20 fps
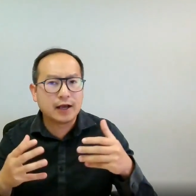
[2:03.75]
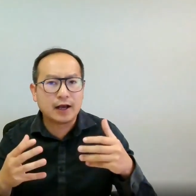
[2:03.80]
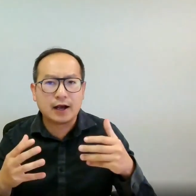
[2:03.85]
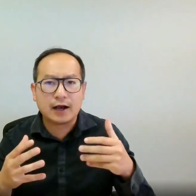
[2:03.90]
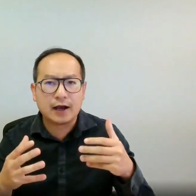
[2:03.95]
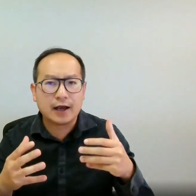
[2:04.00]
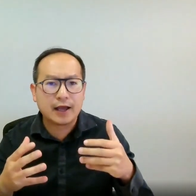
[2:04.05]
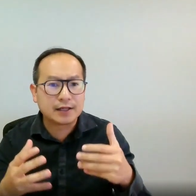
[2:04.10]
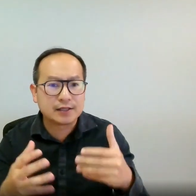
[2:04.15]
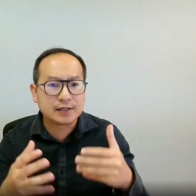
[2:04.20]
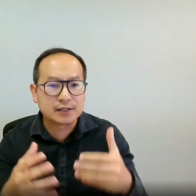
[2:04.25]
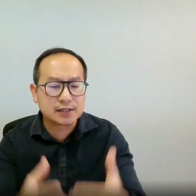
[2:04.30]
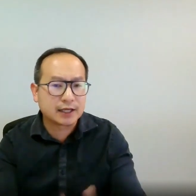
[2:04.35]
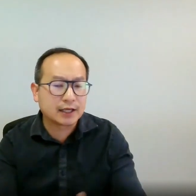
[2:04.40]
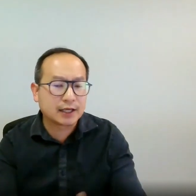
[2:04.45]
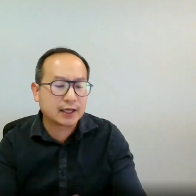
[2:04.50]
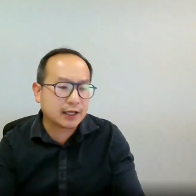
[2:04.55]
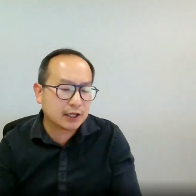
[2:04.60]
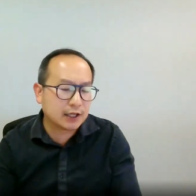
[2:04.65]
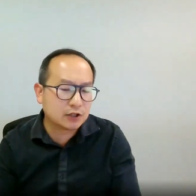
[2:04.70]
and stick
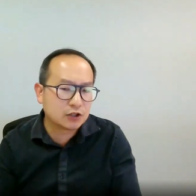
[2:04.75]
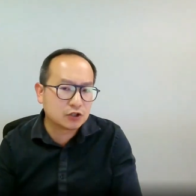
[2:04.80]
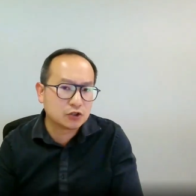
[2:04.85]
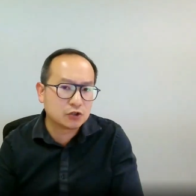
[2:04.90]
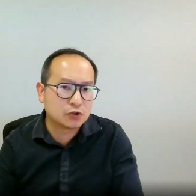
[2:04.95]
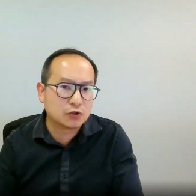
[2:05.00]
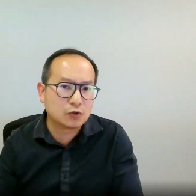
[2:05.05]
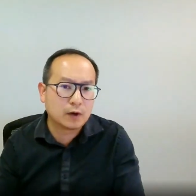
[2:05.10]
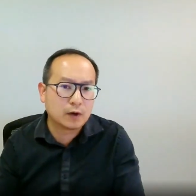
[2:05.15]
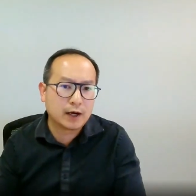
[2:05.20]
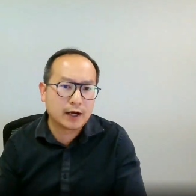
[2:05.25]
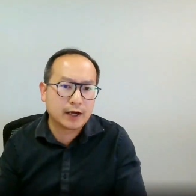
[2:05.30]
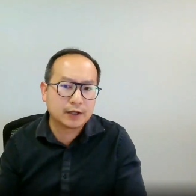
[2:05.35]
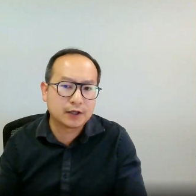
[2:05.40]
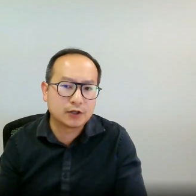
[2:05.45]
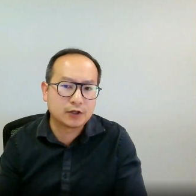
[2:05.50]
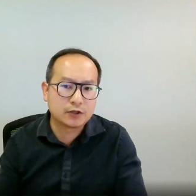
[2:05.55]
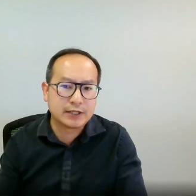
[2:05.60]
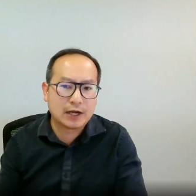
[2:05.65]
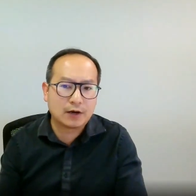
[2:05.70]
it into
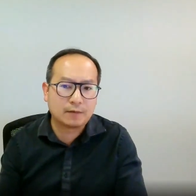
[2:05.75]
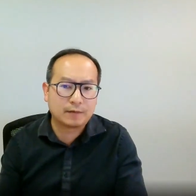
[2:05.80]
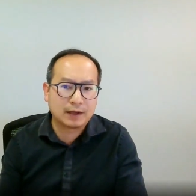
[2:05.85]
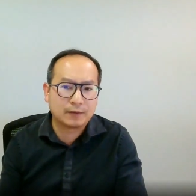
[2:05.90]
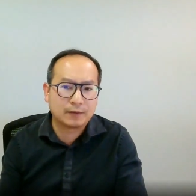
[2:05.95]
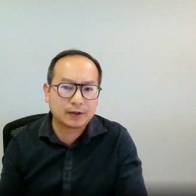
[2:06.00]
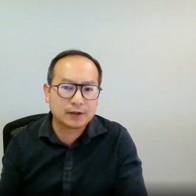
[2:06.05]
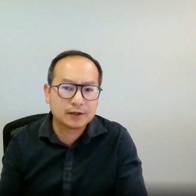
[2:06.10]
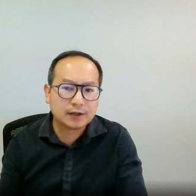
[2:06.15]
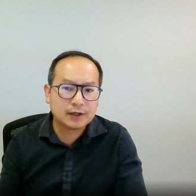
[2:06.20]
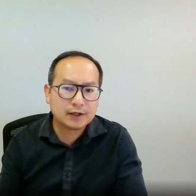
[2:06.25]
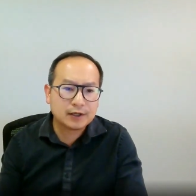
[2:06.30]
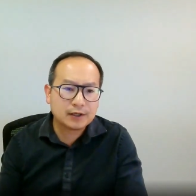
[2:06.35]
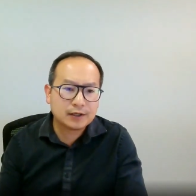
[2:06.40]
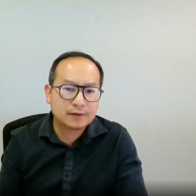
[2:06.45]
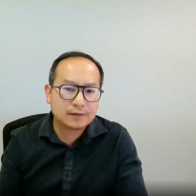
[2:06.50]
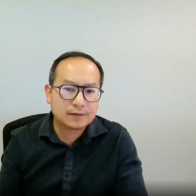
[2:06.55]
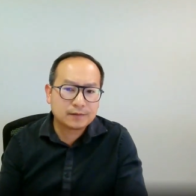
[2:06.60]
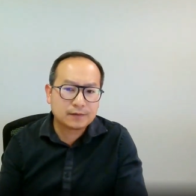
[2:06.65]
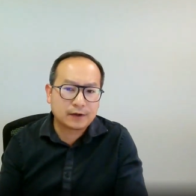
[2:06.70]
your down payment.
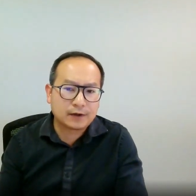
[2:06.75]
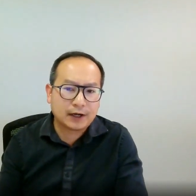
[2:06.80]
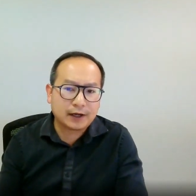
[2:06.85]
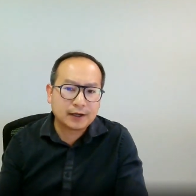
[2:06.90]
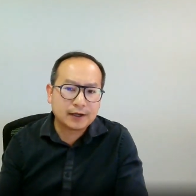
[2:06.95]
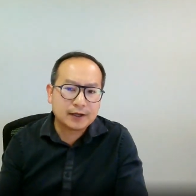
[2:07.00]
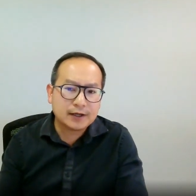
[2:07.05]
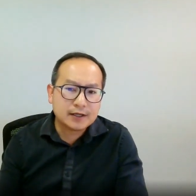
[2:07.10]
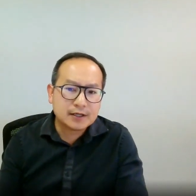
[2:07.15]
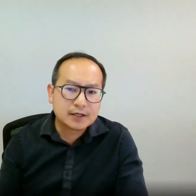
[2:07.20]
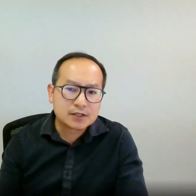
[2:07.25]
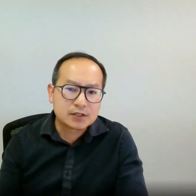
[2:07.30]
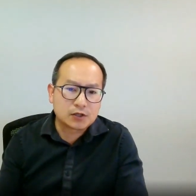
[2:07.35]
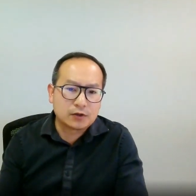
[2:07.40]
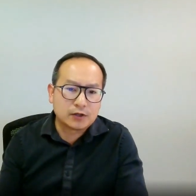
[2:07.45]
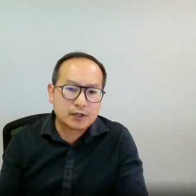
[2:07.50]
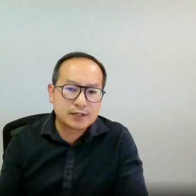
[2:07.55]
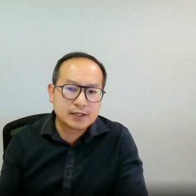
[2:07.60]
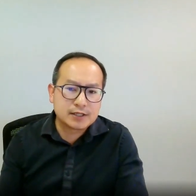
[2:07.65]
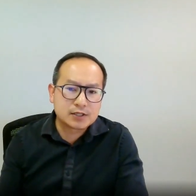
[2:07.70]
So
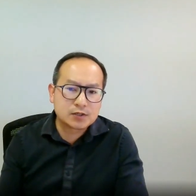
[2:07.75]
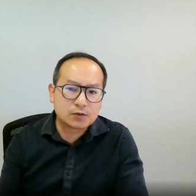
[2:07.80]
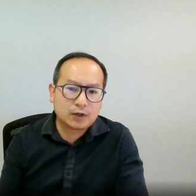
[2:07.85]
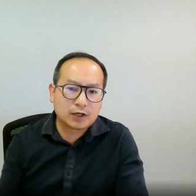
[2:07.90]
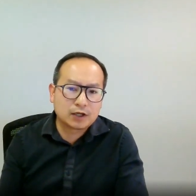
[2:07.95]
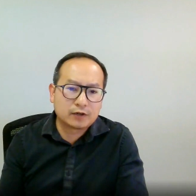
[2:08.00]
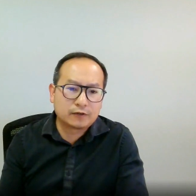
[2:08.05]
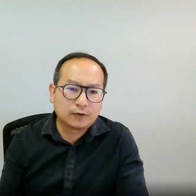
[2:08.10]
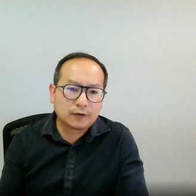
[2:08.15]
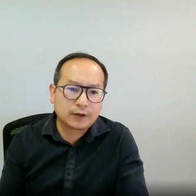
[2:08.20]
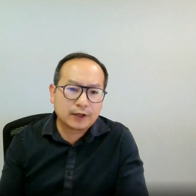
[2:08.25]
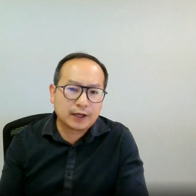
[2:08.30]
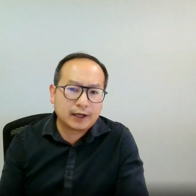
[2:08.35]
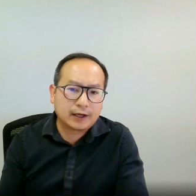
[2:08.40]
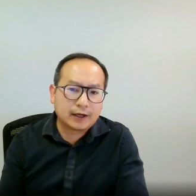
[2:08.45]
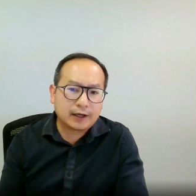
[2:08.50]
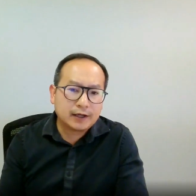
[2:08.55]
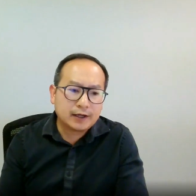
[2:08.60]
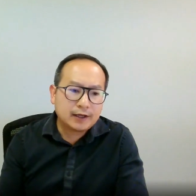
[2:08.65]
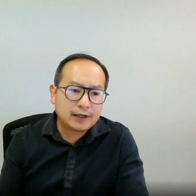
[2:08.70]
it's a wonderful thing.
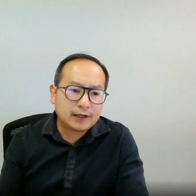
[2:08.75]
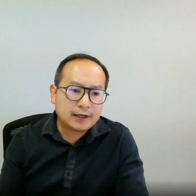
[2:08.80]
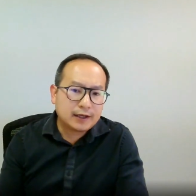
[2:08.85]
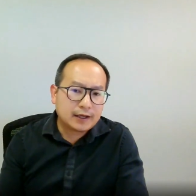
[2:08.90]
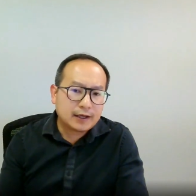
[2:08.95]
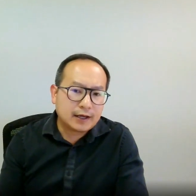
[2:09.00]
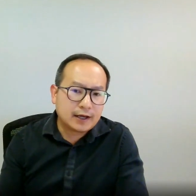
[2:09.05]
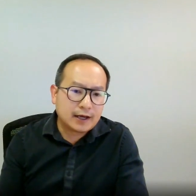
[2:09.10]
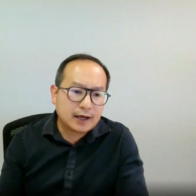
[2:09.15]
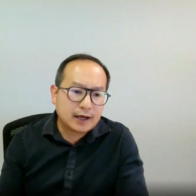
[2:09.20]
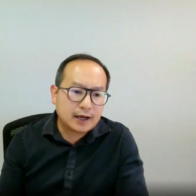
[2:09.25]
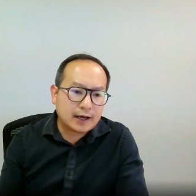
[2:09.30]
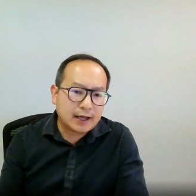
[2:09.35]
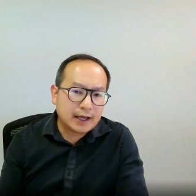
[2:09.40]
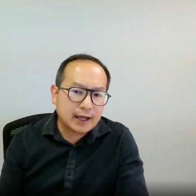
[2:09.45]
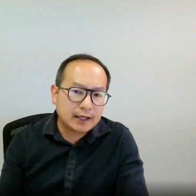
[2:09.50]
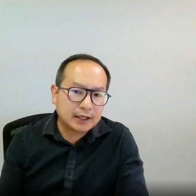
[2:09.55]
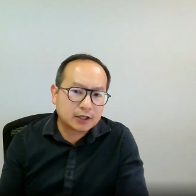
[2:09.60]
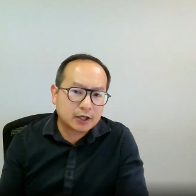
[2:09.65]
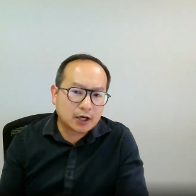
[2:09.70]

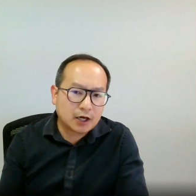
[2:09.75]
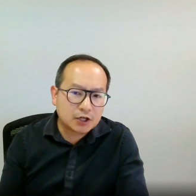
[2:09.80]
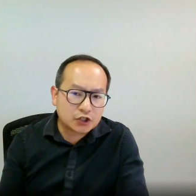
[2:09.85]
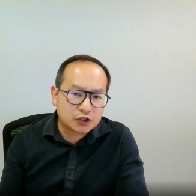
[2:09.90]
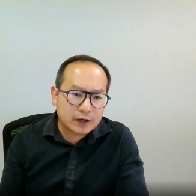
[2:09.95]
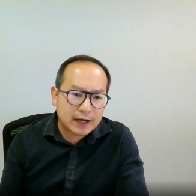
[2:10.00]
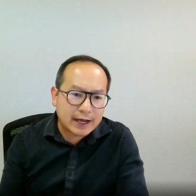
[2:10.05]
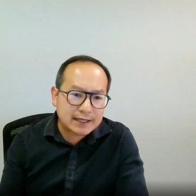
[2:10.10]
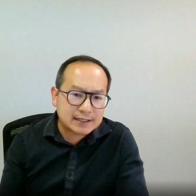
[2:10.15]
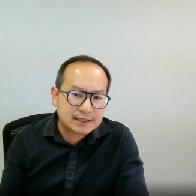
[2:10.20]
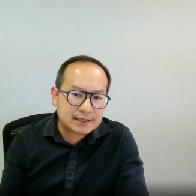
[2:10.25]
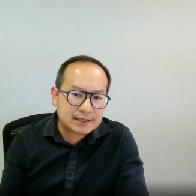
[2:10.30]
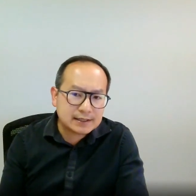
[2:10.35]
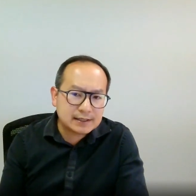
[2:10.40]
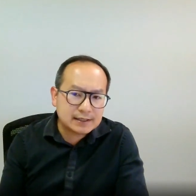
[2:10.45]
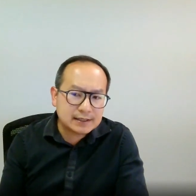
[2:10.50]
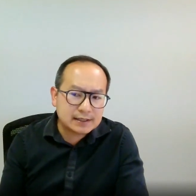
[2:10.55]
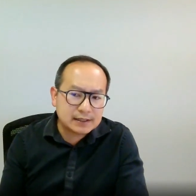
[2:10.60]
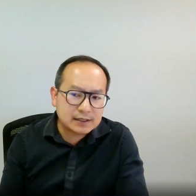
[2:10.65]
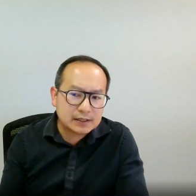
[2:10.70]
In contrast,
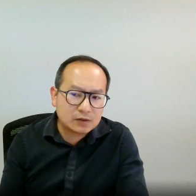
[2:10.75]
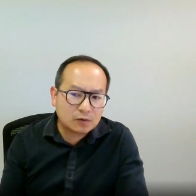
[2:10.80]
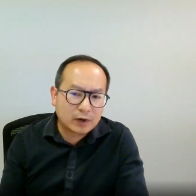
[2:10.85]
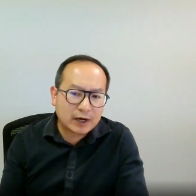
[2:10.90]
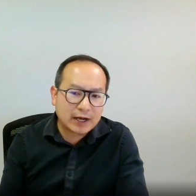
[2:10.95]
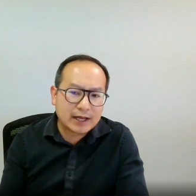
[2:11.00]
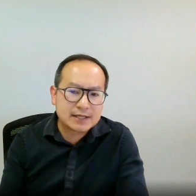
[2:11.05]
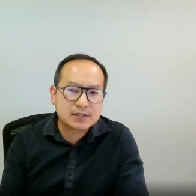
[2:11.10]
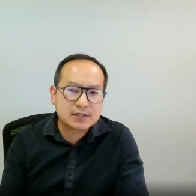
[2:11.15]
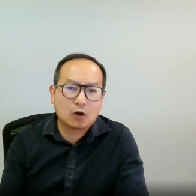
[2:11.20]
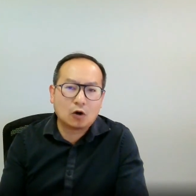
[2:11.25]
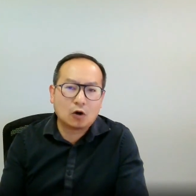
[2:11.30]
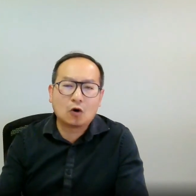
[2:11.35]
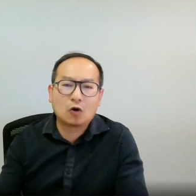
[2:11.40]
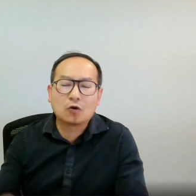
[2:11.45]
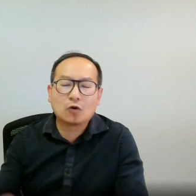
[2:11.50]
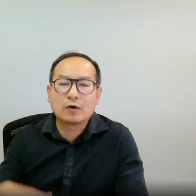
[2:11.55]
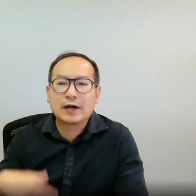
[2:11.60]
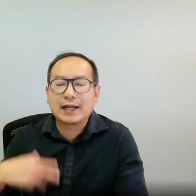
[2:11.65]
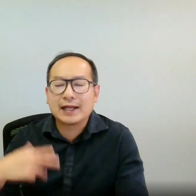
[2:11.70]
what has
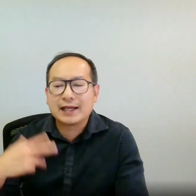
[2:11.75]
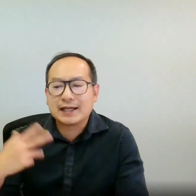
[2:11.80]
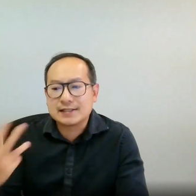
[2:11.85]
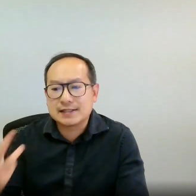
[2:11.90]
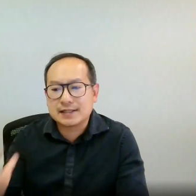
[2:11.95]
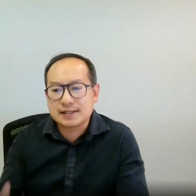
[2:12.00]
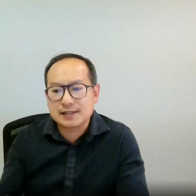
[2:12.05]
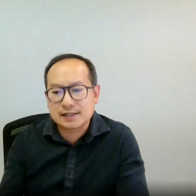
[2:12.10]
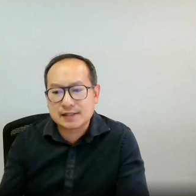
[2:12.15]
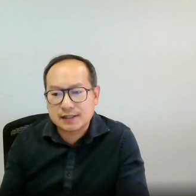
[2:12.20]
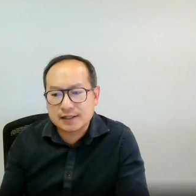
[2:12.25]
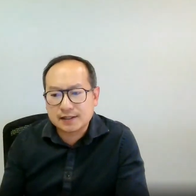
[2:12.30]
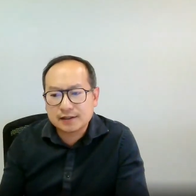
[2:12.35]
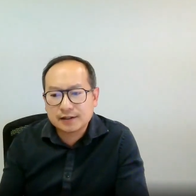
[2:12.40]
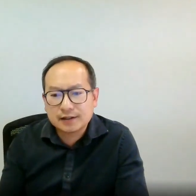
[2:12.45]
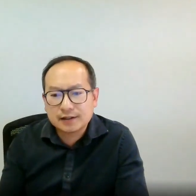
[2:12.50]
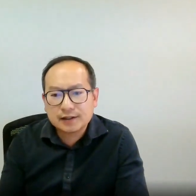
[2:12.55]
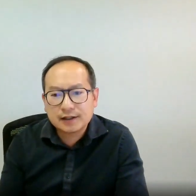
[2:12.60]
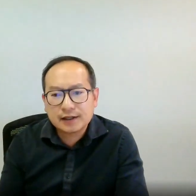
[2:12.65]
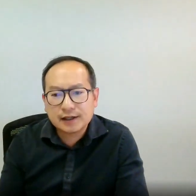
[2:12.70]
already existed
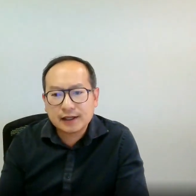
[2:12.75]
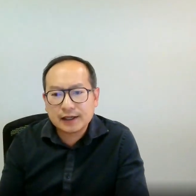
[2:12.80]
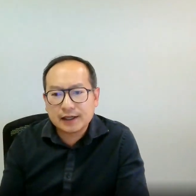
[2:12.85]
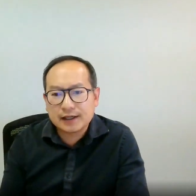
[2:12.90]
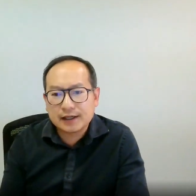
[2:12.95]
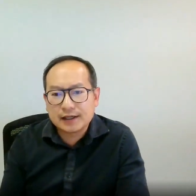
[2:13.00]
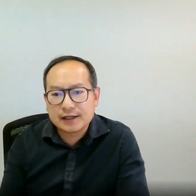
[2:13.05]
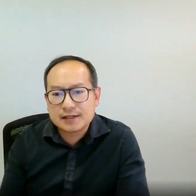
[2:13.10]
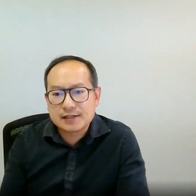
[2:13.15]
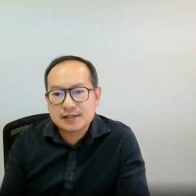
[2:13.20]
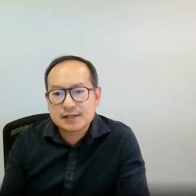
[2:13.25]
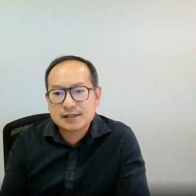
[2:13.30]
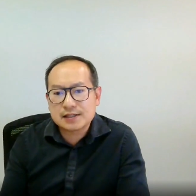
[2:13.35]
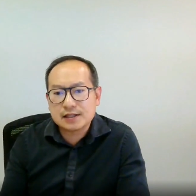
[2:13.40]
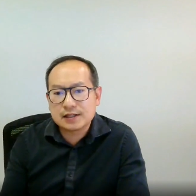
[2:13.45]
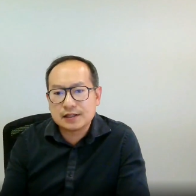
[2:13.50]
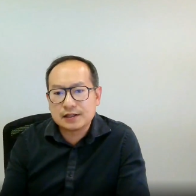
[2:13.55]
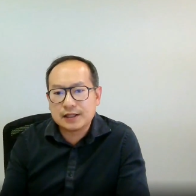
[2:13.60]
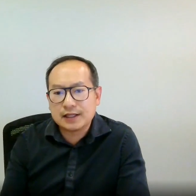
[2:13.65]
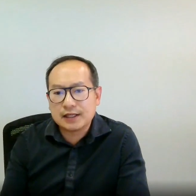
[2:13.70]
is
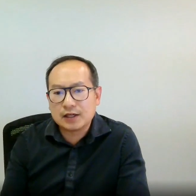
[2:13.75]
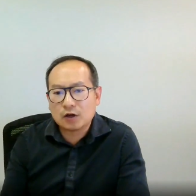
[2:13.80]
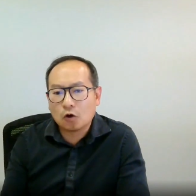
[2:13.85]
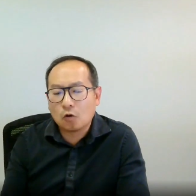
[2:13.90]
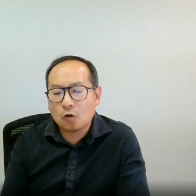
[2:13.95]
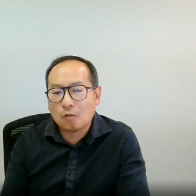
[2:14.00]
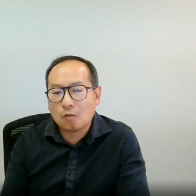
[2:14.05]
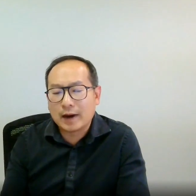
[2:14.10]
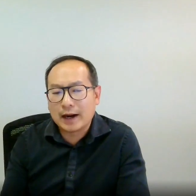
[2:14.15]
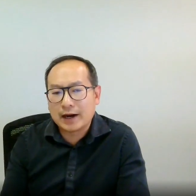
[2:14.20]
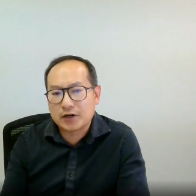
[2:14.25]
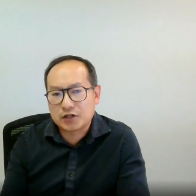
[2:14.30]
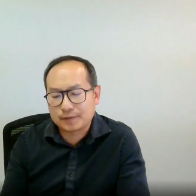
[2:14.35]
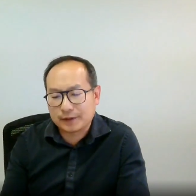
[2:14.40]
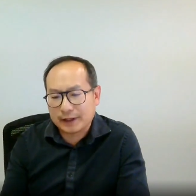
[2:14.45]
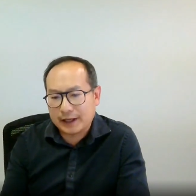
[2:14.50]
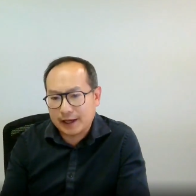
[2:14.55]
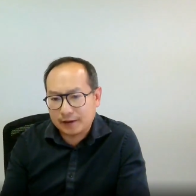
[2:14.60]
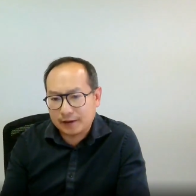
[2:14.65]
the home buyers plan.